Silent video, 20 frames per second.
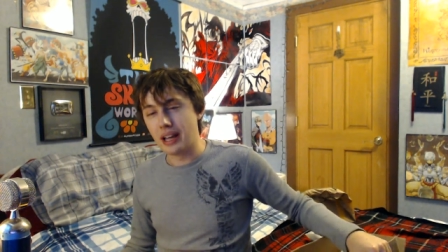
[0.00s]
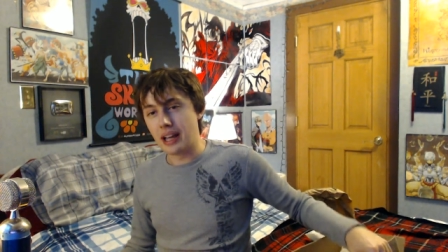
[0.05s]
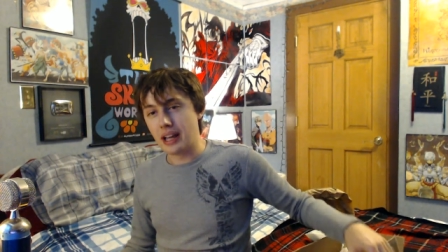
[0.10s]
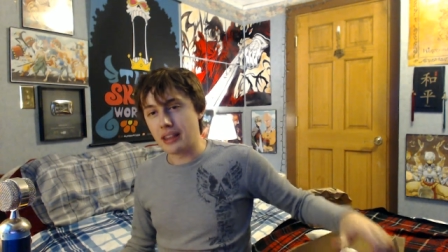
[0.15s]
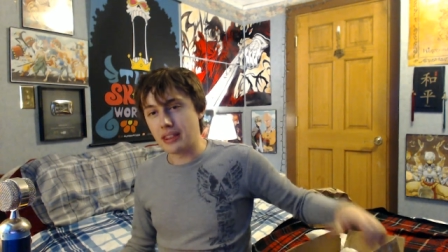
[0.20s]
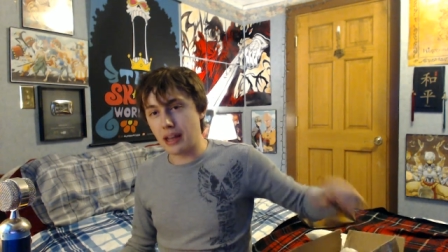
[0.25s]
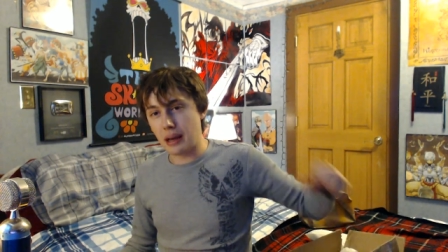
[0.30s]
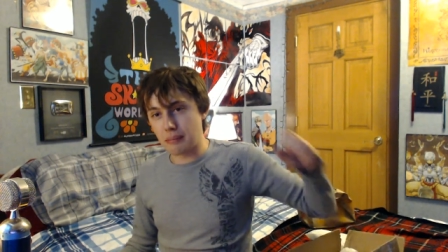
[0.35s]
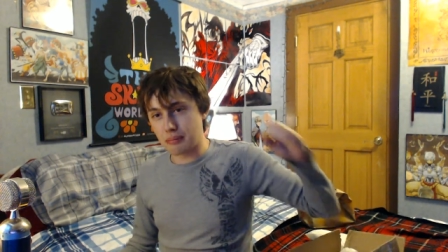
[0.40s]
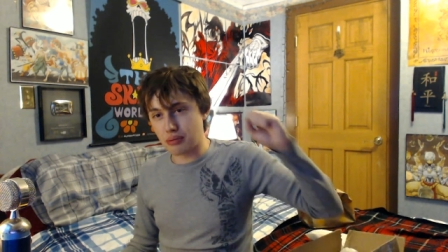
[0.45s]

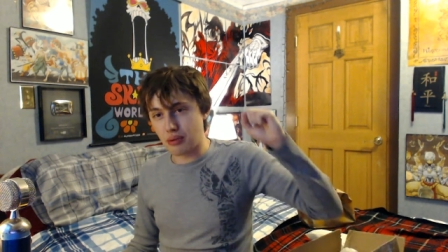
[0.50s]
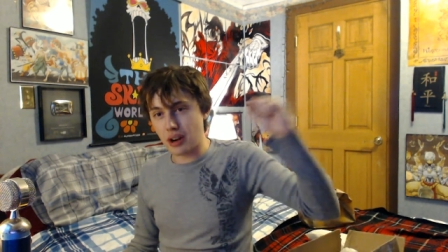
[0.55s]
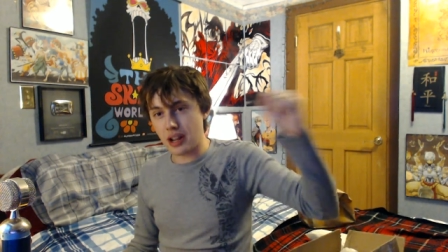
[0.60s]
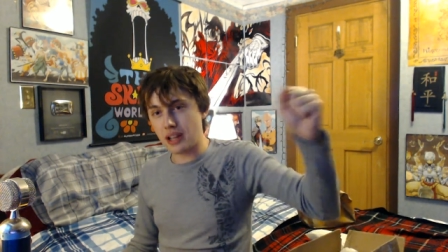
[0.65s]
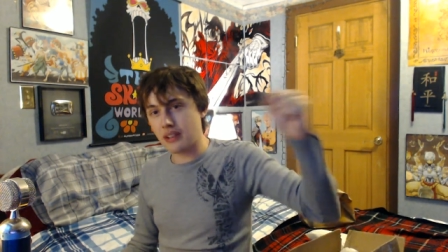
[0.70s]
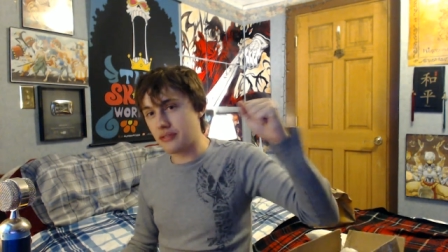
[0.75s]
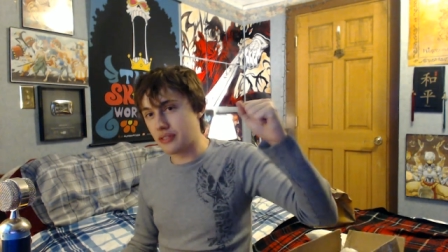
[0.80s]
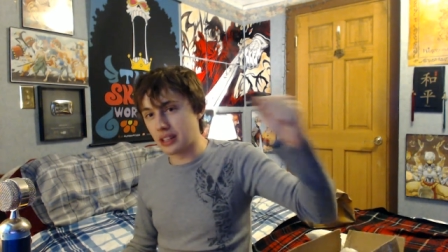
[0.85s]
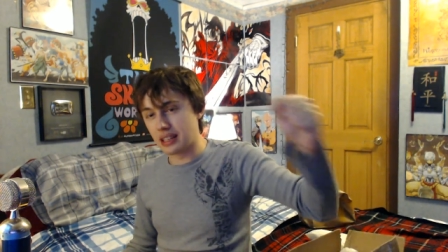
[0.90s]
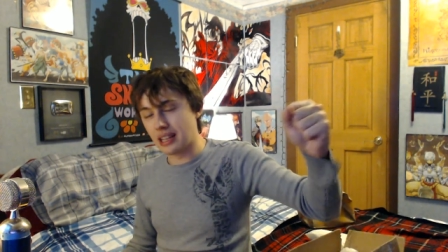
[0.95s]
that
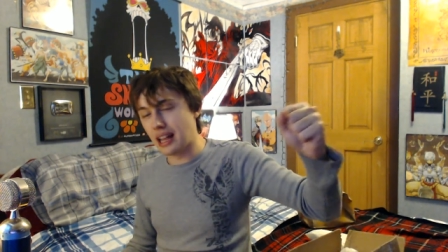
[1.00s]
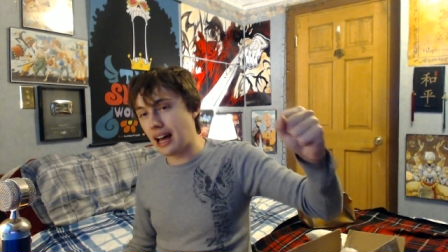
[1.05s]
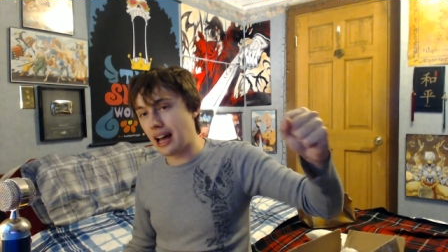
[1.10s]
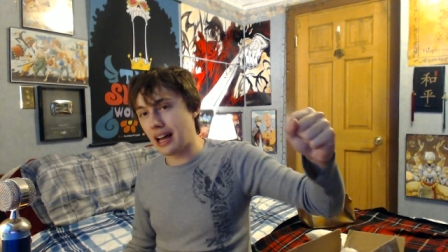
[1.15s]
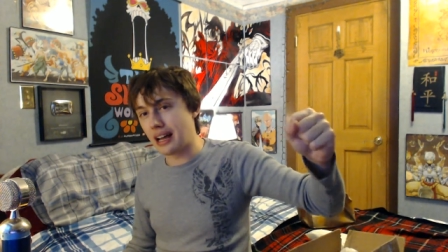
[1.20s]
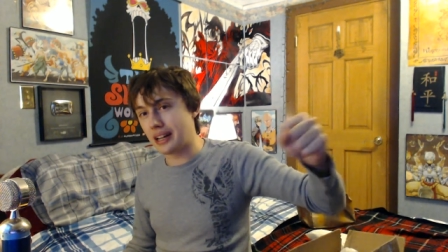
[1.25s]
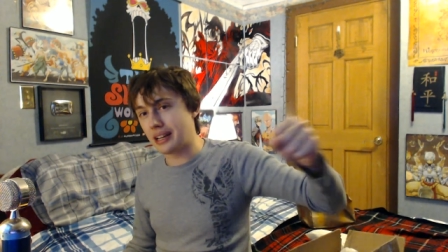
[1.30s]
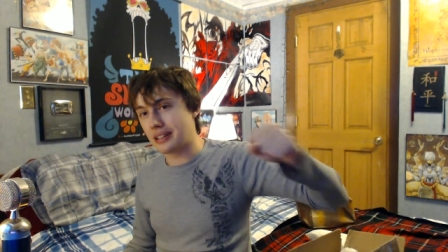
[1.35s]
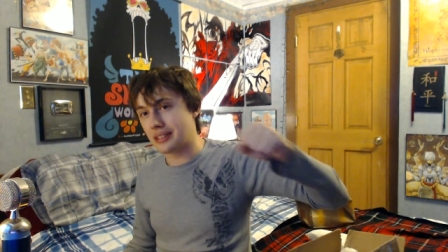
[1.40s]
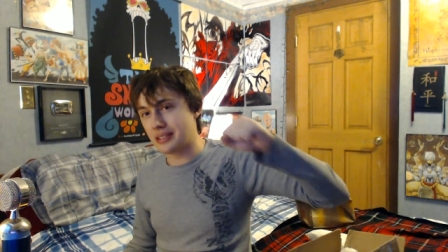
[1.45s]
braved the
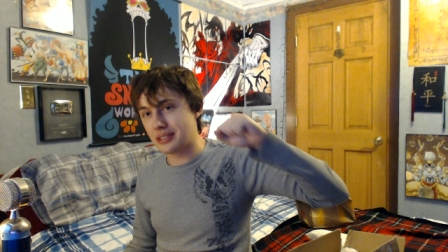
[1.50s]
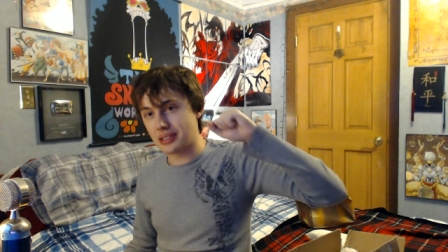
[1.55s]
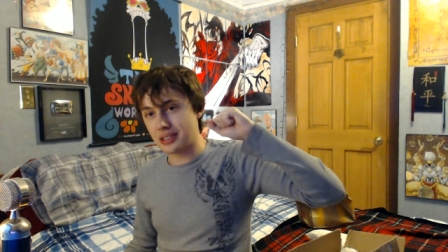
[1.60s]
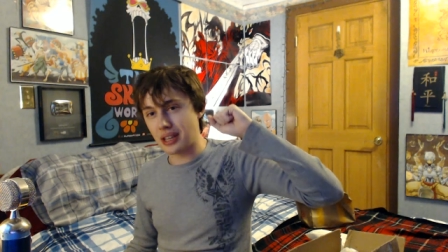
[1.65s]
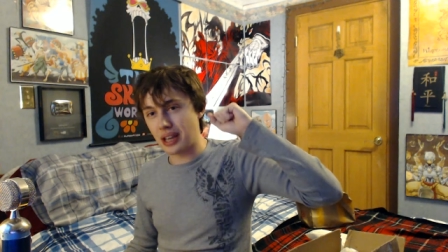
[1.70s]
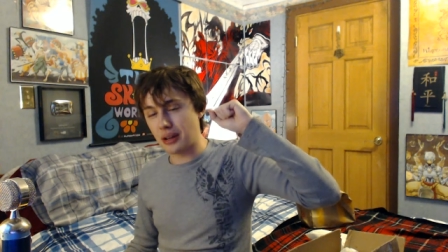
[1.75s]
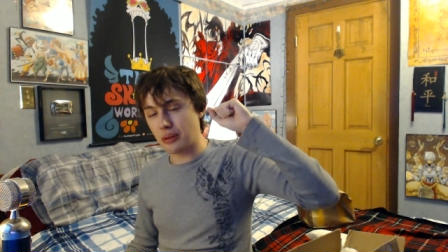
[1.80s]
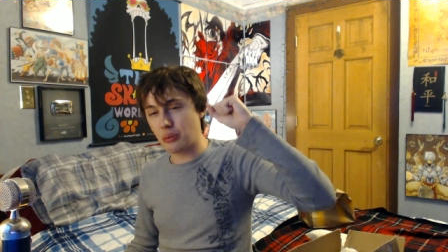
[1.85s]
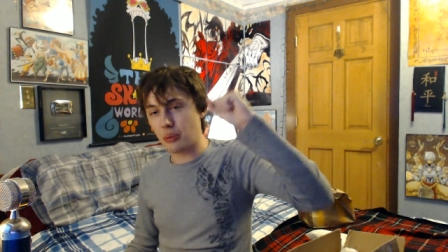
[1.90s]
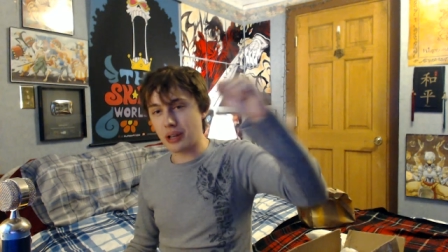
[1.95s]
lines
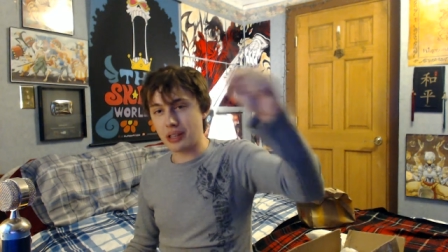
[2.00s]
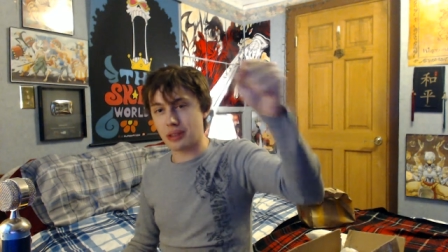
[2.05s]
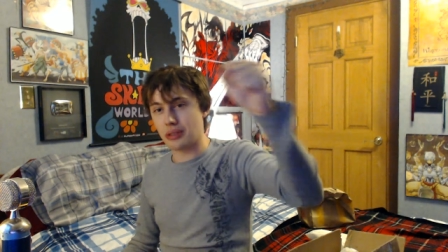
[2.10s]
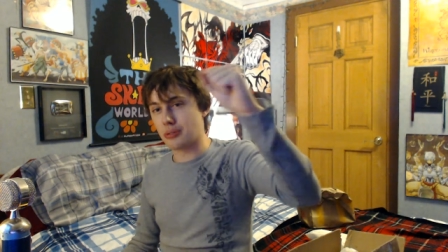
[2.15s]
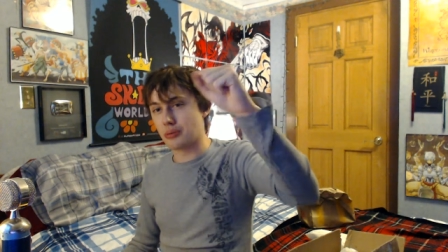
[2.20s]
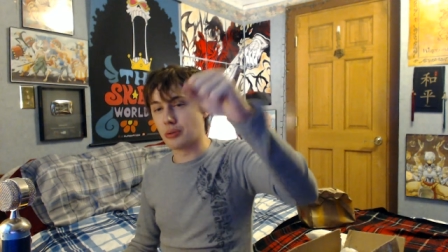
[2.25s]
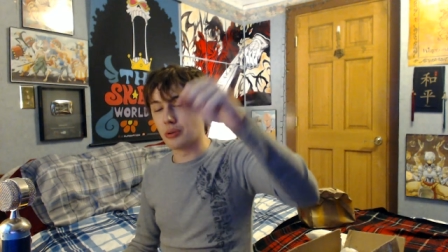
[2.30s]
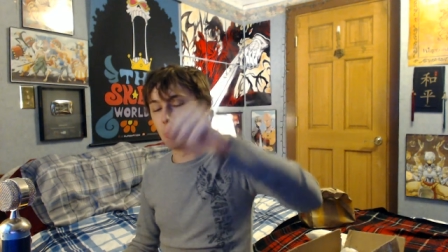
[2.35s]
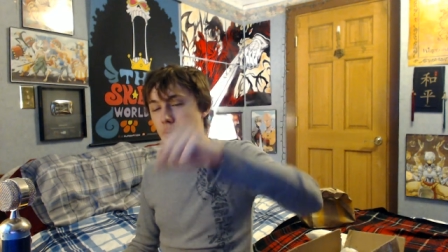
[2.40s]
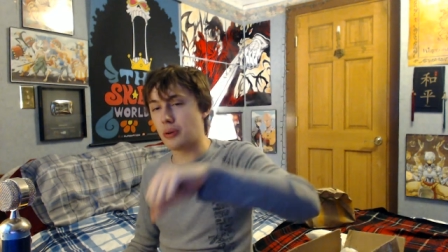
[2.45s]
and went
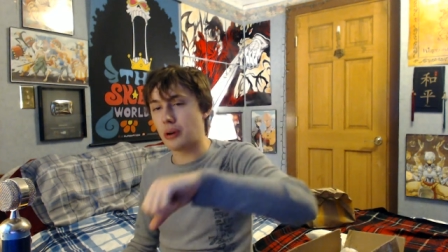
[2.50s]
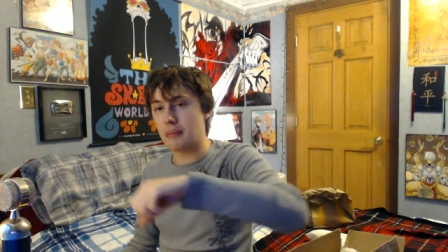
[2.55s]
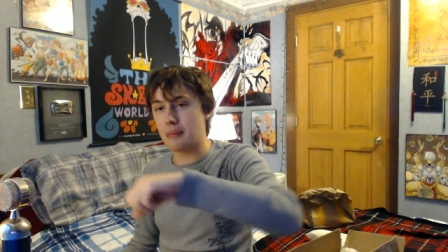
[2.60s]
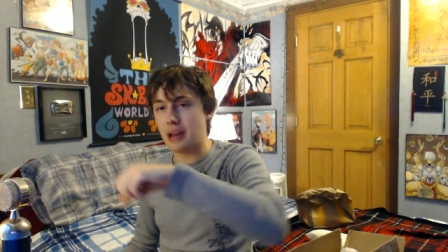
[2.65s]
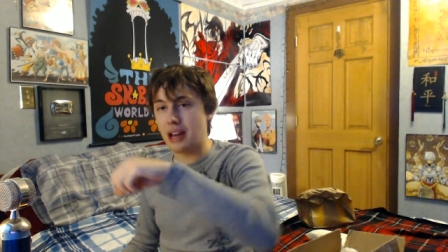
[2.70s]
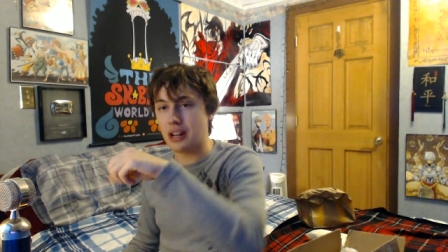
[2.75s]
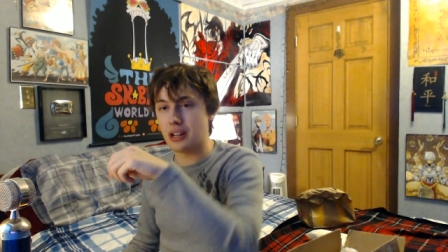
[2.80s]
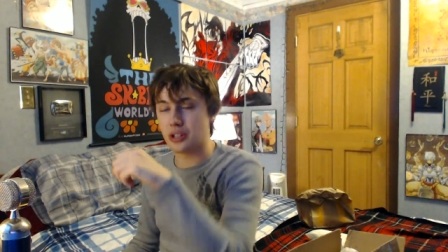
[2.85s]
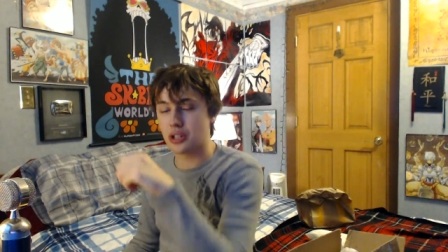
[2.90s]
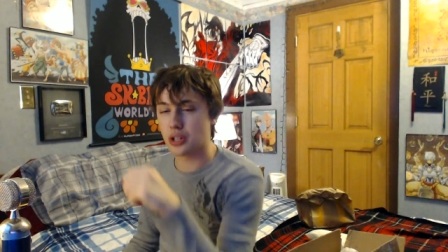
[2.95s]
through and
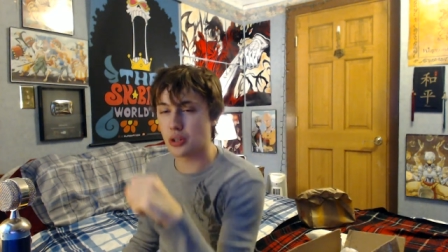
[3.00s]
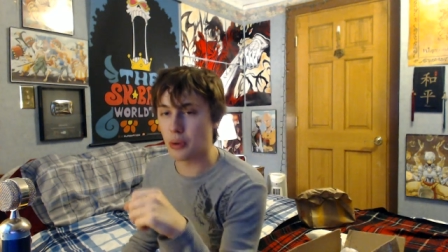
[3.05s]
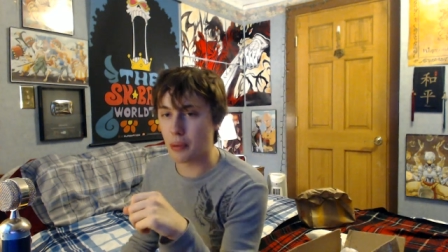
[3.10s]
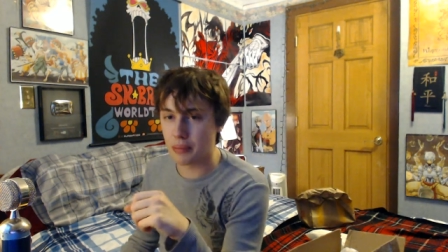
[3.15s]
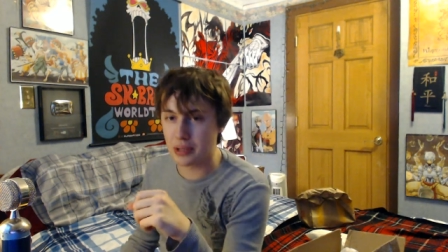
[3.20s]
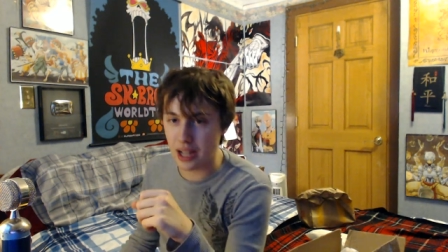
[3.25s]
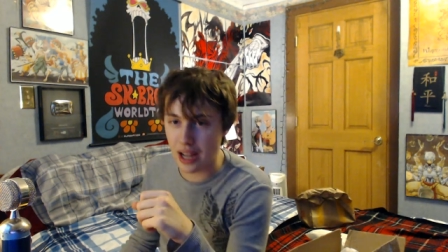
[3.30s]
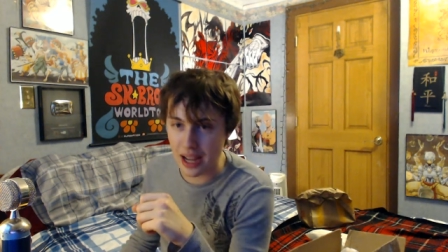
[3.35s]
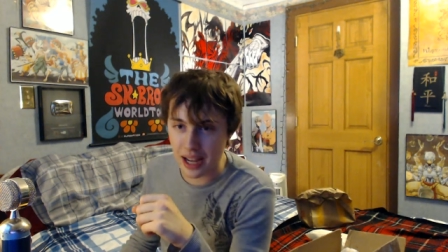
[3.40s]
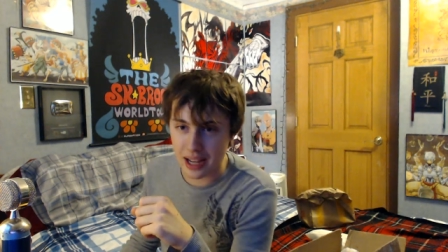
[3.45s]
managed to
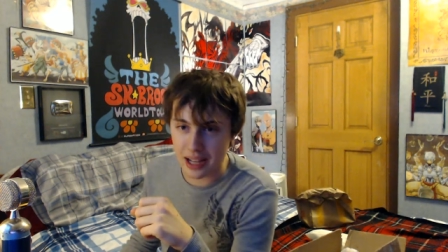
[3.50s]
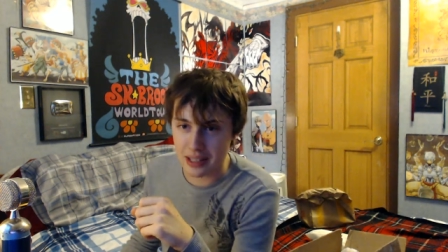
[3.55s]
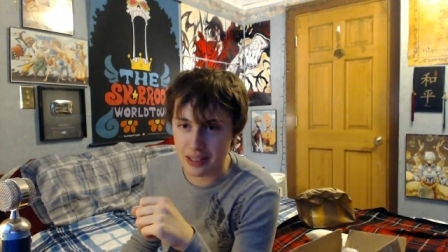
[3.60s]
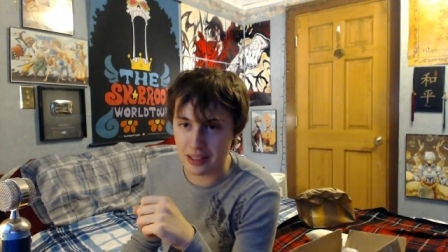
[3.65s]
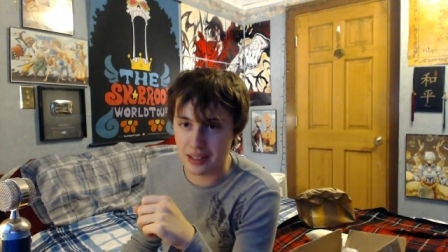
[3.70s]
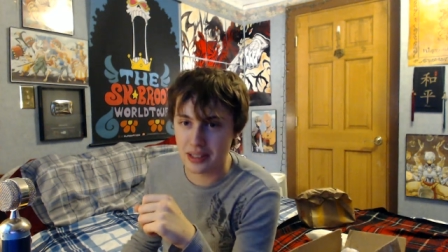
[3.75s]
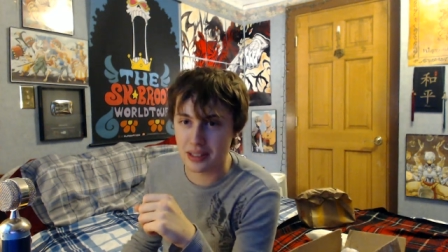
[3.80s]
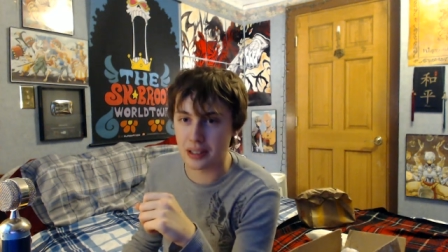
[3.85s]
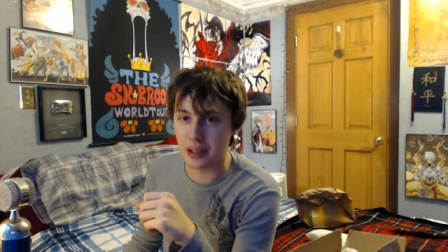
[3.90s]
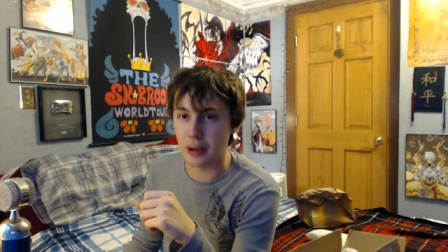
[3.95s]
obtain
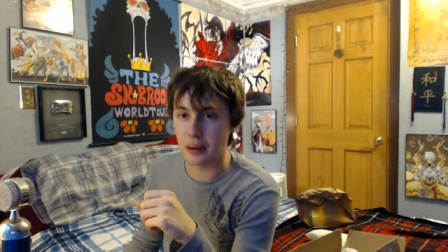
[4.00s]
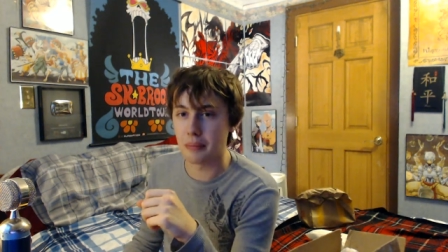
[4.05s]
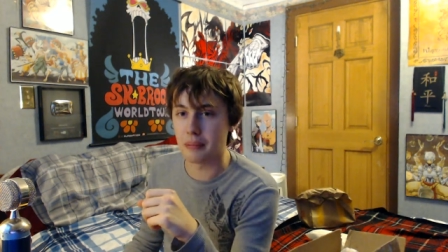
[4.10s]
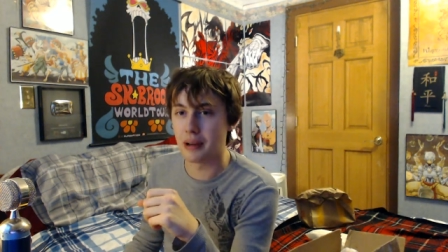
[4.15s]
some